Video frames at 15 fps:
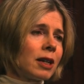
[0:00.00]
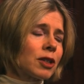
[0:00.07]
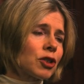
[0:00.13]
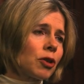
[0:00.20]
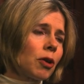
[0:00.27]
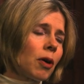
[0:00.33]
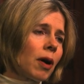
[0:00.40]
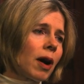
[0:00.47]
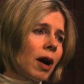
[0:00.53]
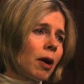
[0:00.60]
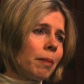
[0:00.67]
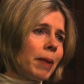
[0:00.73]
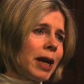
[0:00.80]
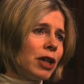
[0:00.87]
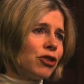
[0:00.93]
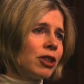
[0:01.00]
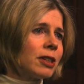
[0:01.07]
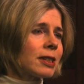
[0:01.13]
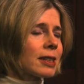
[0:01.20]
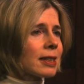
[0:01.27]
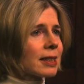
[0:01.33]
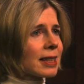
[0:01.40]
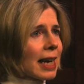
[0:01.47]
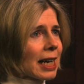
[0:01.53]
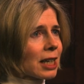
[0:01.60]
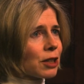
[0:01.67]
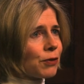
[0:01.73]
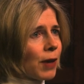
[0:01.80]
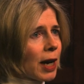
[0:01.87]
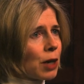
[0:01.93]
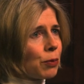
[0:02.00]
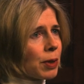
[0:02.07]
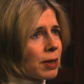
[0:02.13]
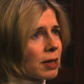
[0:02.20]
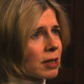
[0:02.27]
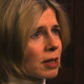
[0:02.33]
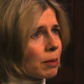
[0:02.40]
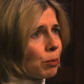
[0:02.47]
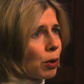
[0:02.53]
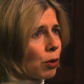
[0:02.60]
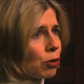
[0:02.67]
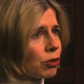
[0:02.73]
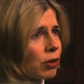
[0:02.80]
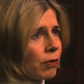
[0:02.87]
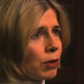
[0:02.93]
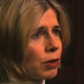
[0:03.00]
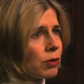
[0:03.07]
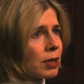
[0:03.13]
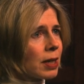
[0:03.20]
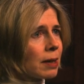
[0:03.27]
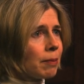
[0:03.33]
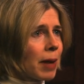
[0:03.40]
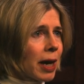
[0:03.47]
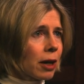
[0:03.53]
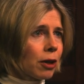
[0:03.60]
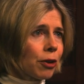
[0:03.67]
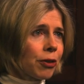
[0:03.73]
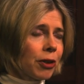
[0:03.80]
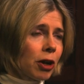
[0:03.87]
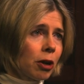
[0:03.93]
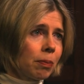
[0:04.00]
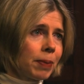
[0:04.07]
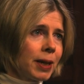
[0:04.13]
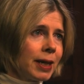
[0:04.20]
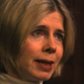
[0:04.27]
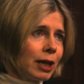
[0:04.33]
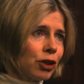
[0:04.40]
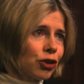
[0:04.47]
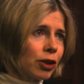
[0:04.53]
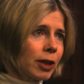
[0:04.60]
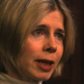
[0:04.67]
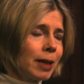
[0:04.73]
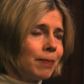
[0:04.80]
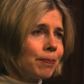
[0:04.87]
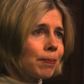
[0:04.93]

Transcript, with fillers: So are patients satisfied with this approach of using medical therapy initially?